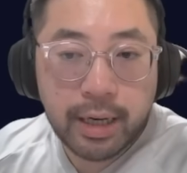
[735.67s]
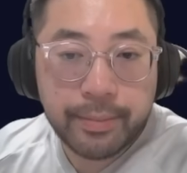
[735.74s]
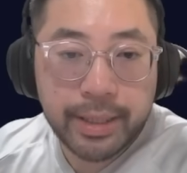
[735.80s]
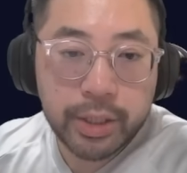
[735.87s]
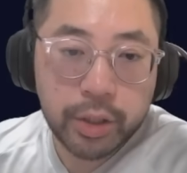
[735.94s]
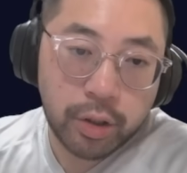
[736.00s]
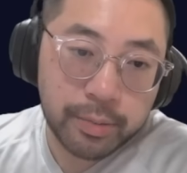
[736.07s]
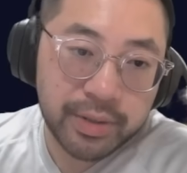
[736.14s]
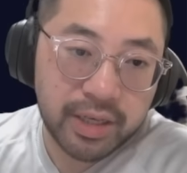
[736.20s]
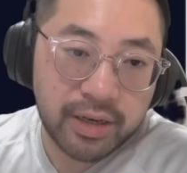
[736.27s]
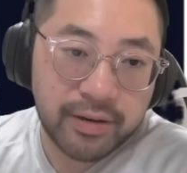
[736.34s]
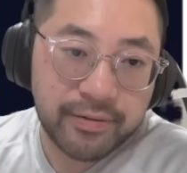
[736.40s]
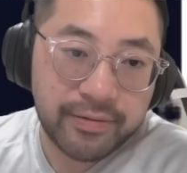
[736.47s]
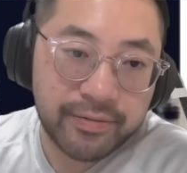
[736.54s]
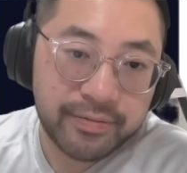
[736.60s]
In terms
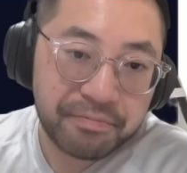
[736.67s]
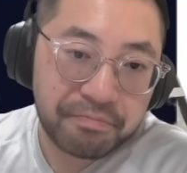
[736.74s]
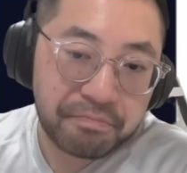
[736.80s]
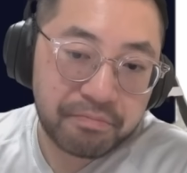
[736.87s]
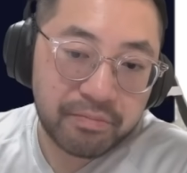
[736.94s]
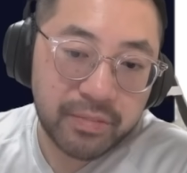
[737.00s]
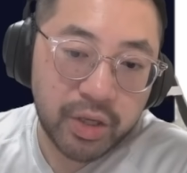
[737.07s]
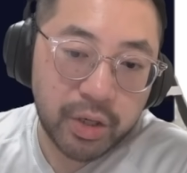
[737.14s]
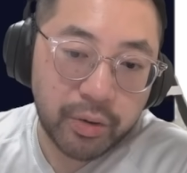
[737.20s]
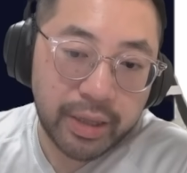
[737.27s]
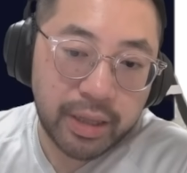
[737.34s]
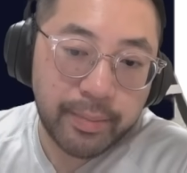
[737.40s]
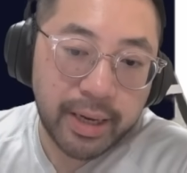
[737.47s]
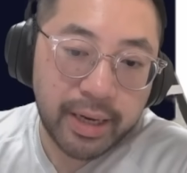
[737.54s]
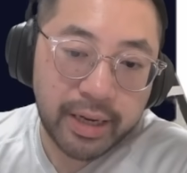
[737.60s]
of
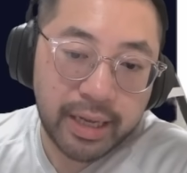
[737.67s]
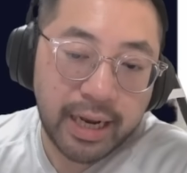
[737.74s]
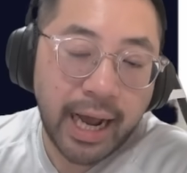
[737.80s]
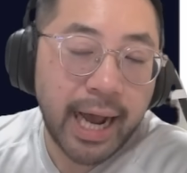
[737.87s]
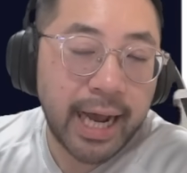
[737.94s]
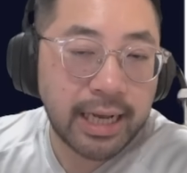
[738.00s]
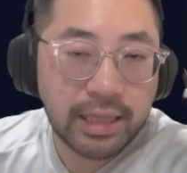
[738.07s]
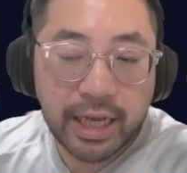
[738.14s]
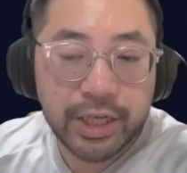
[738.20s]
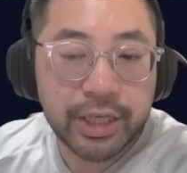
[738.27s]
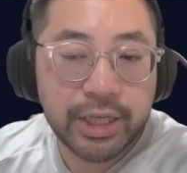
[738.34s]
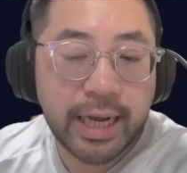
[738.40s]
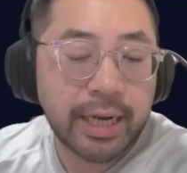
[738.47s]
in the meta in High Legend,